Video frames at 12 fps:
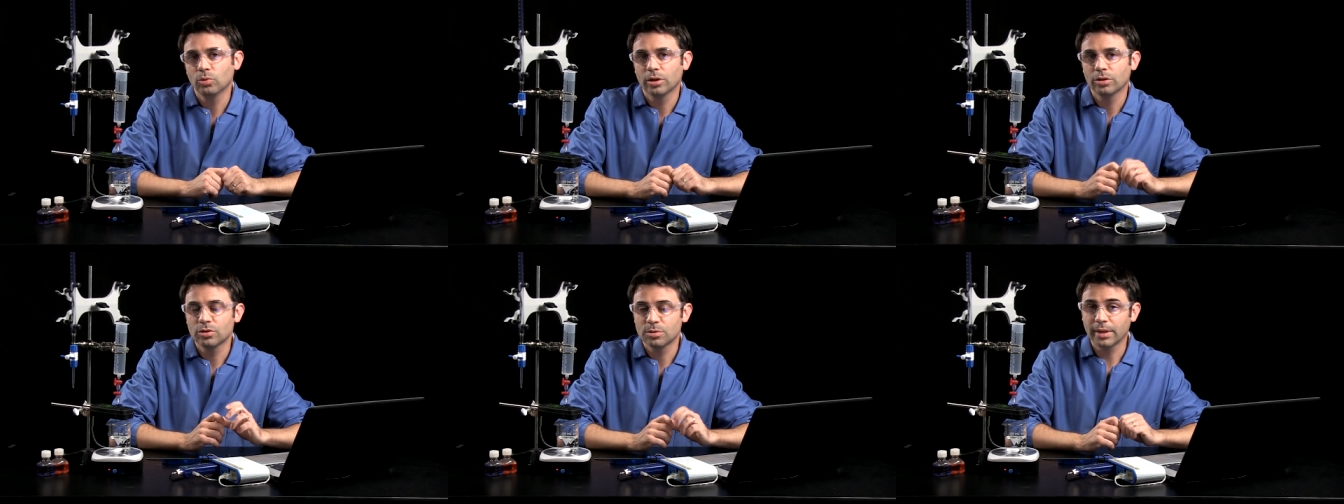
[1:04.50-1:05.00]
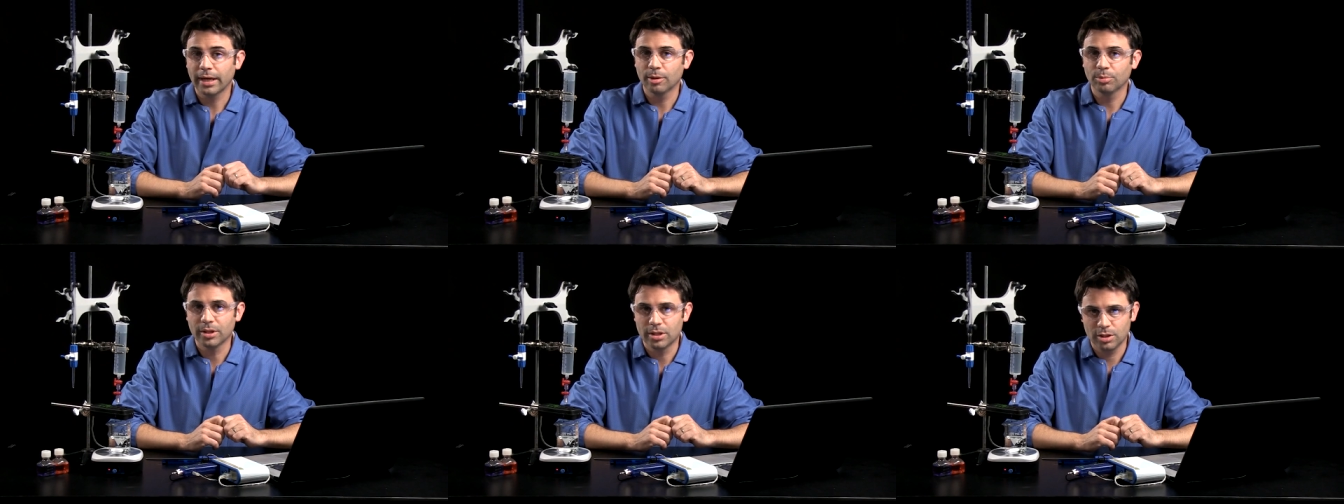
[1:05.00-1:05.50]
you want to do some
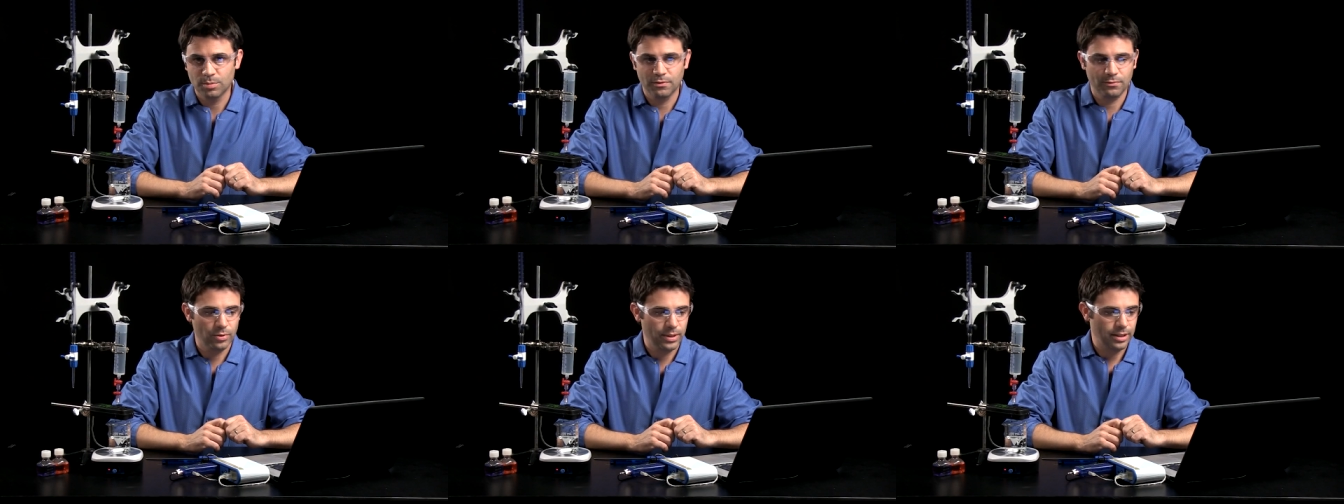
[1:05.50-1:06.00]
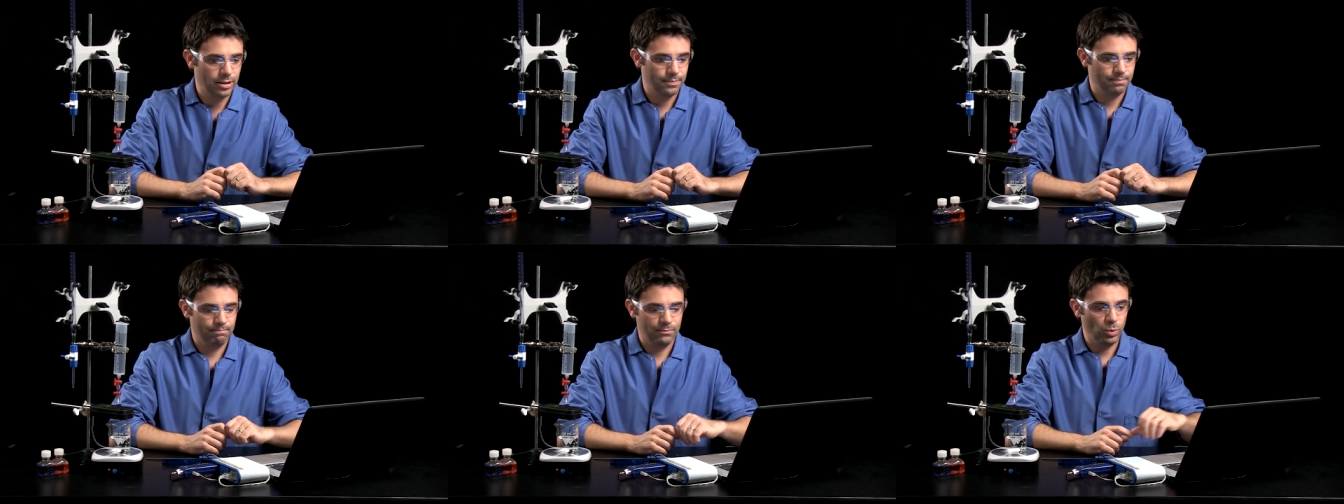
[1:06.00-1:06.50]
calibrations beforehand.
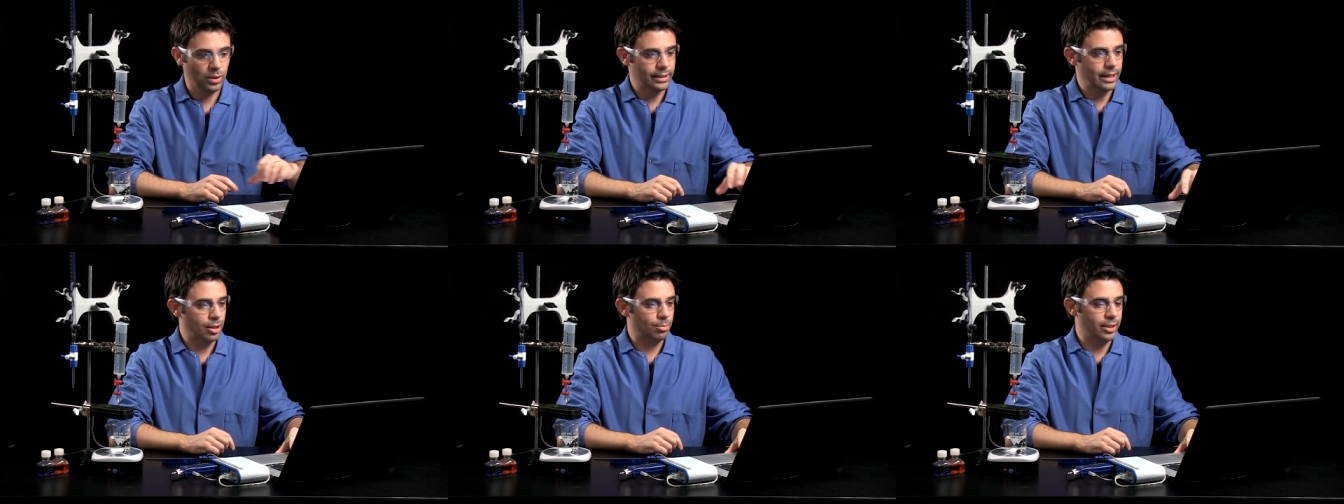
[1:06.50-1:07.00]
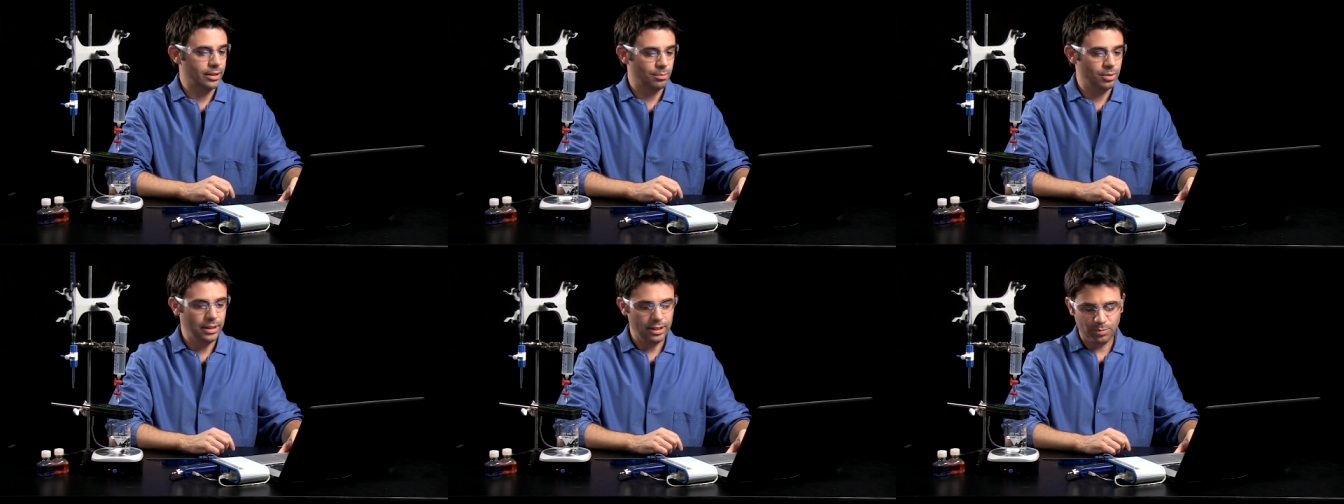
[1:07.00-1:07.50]
You want to calibrate the
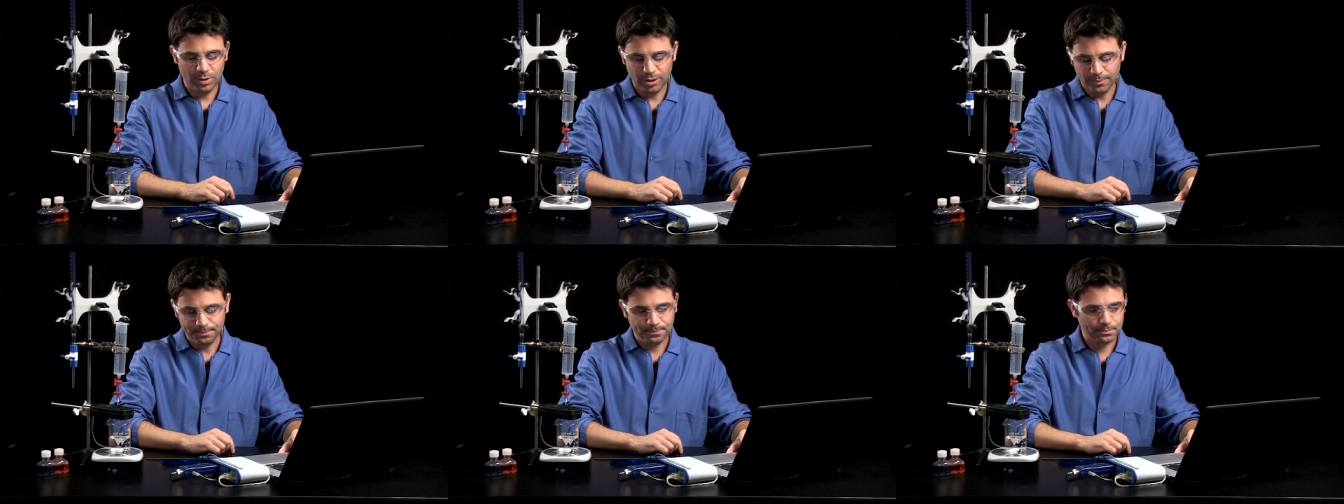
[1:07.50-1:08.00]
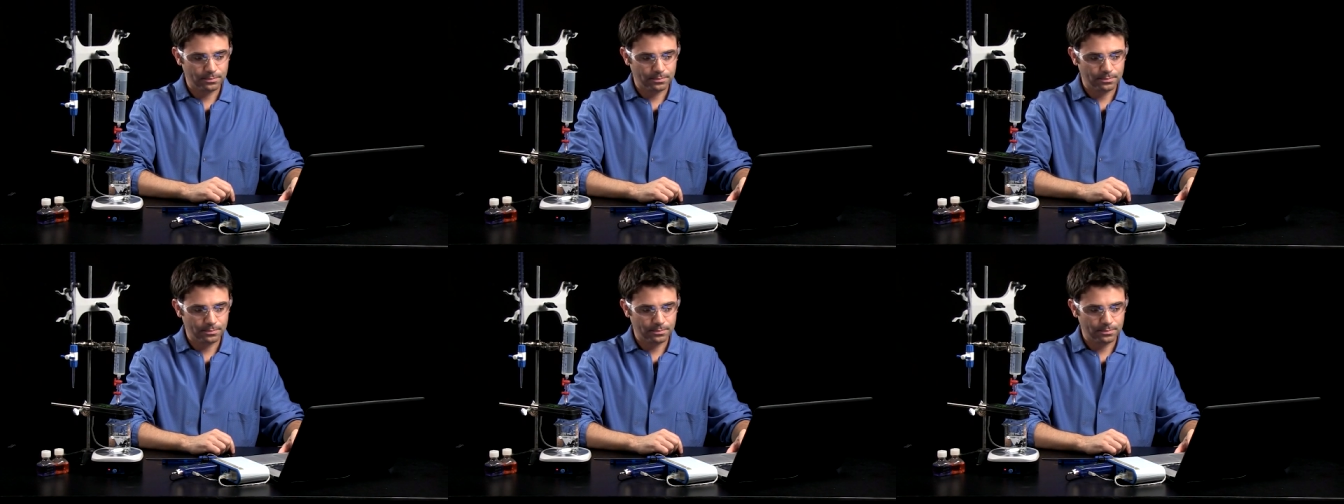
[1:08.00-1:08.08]
pH meter,